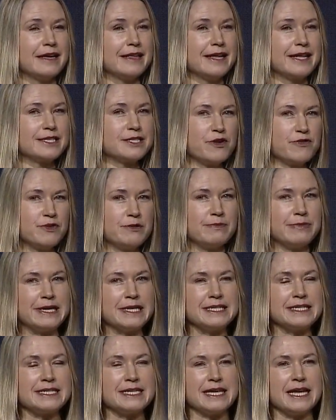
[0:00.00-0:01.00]
that's often
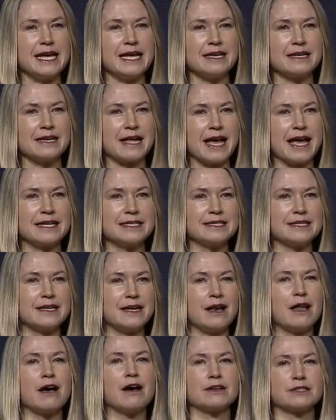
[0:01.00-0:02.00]
been seen as the
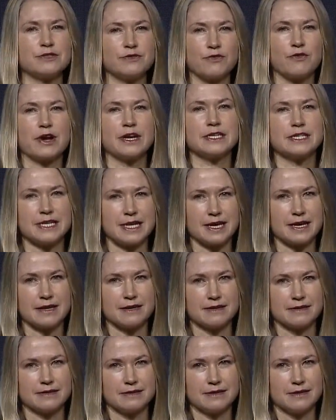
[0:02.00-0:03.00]
last frontier
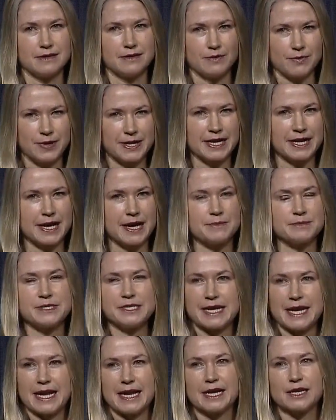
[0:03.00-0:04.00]
when it comes
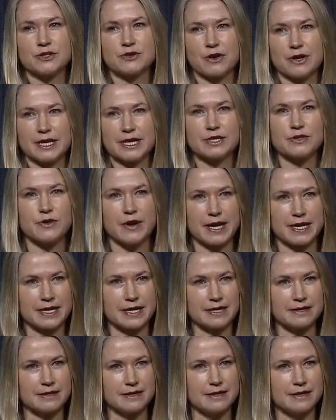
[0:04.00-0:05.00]
to electronic
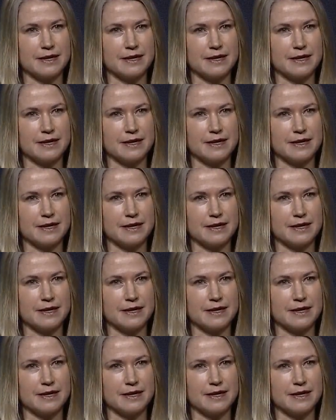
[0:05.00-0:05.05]
trading.